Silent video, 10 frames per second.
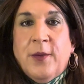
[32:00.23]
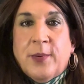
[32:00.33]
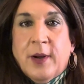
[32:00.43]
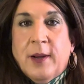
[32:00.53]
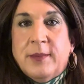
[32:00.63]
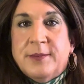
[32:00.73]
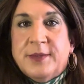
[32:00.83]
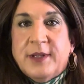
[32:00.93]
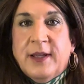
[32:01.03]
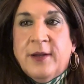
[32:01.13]
problems
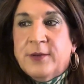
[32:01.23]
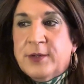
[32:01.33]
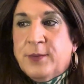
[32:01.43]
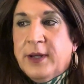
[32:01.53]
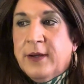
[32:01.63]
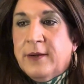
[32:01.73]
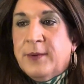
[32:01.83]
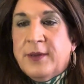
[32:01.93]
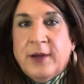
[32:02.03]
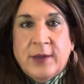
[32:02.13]
elsewhere
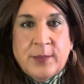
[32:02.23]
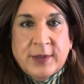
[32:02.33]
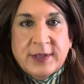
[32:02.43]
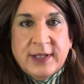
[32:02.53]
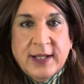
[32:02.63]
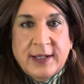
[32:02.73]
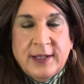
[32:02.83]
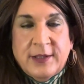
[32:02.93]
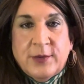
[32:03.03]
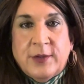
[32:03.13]
with other personality
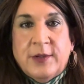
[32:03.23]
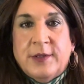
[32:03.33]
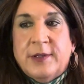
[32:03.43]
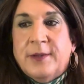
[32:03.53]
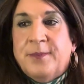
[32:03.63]
disorders.